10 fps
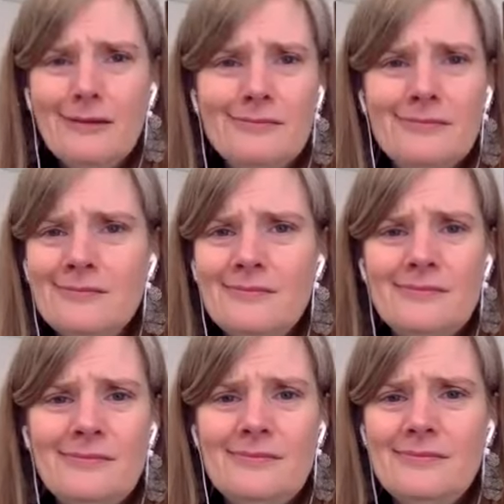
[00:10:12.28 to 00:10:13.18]
changing as
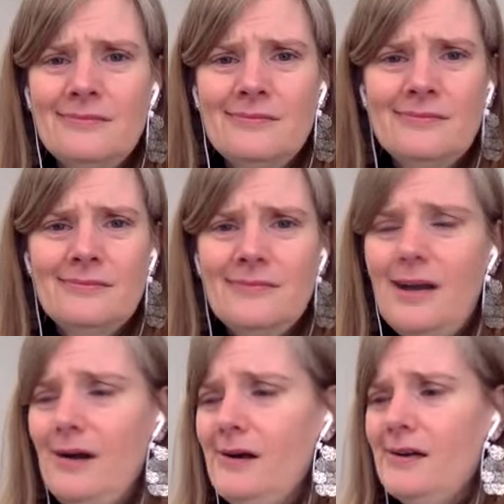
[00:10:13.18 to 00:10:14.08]
well at the same time. So
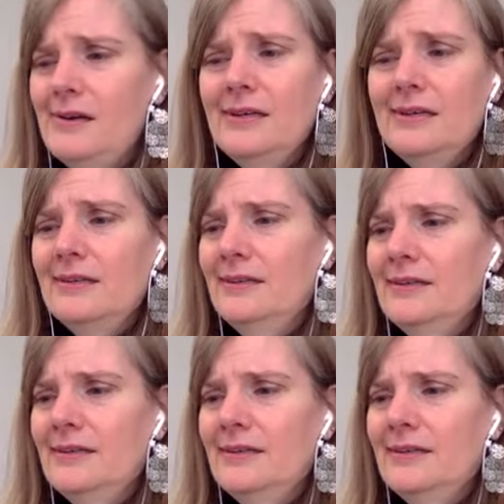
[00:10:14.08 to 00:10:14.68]
I think we're all